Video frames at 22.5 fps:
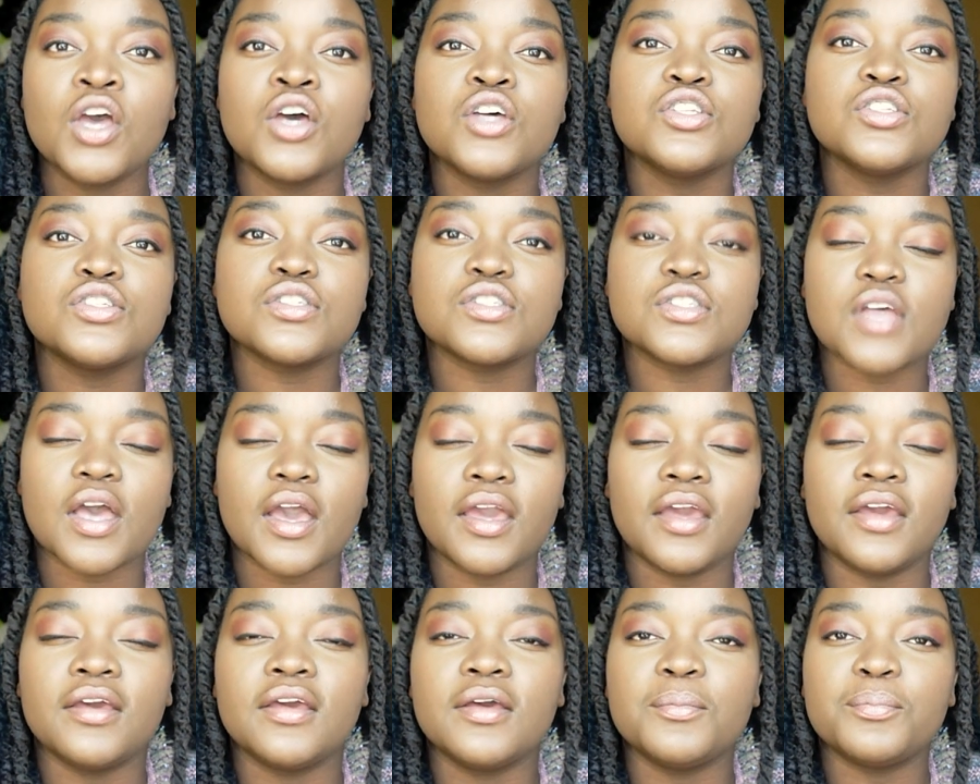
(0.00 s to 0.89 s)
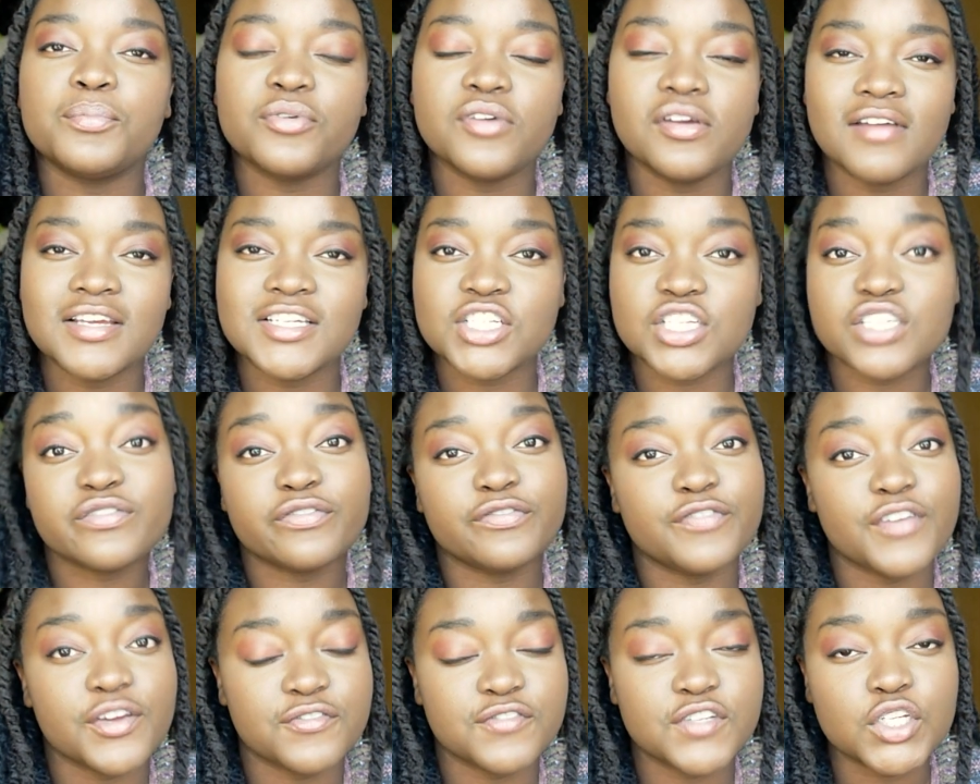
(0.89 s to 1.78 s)
So pre-reg is
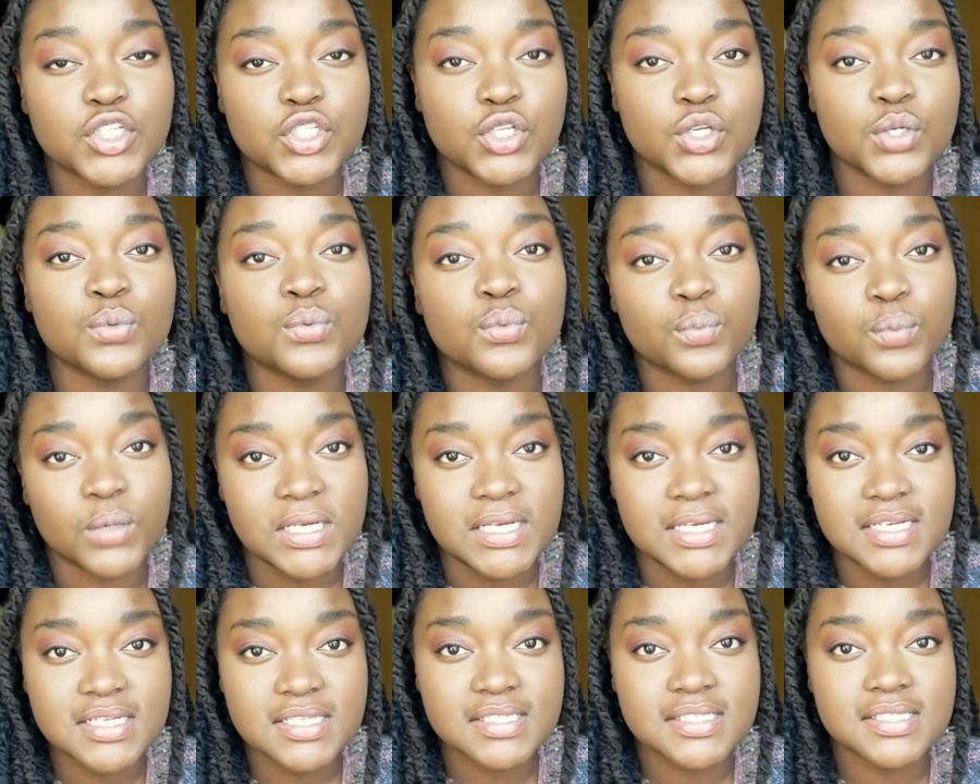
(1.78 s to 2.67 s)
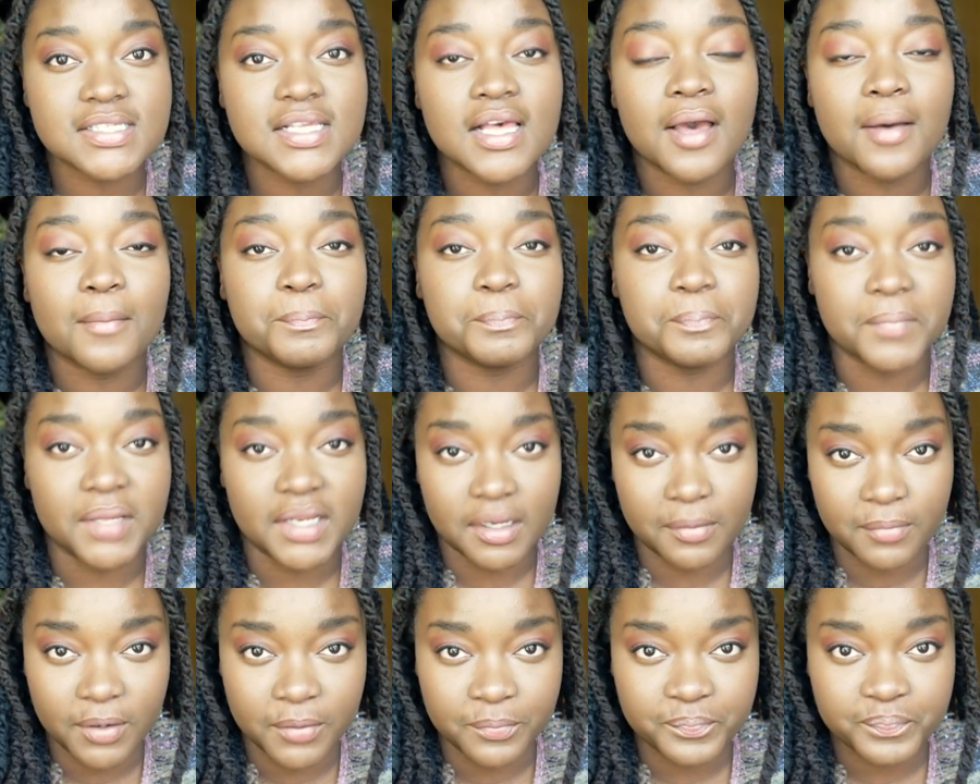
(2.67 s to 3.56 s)
52 weeks
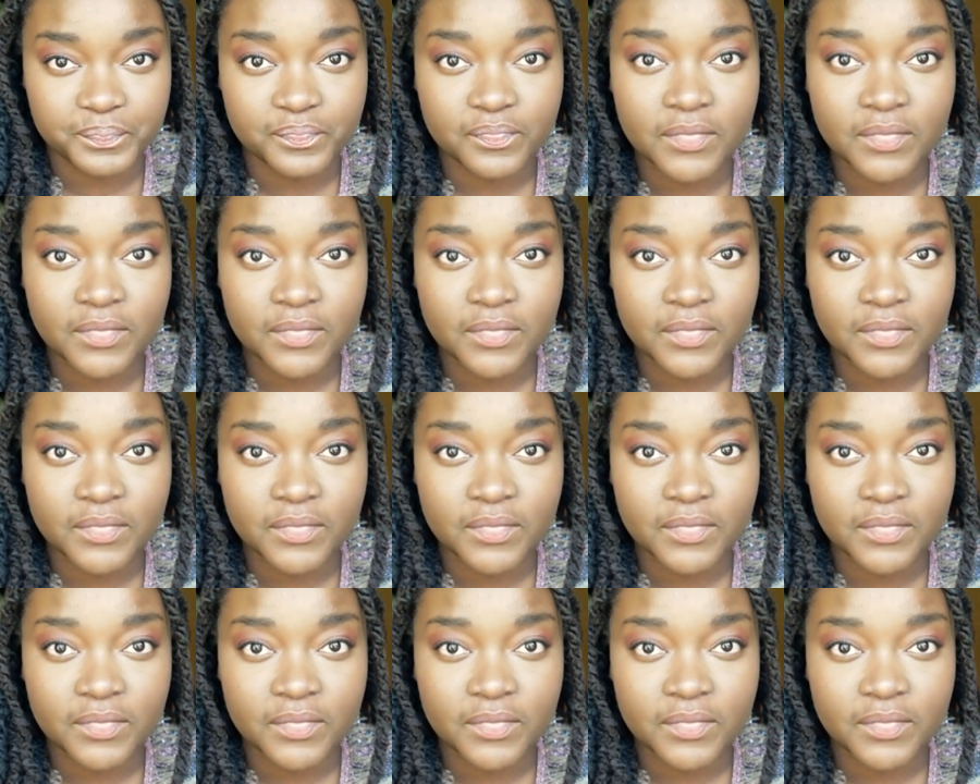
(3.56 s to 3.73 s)
minimum.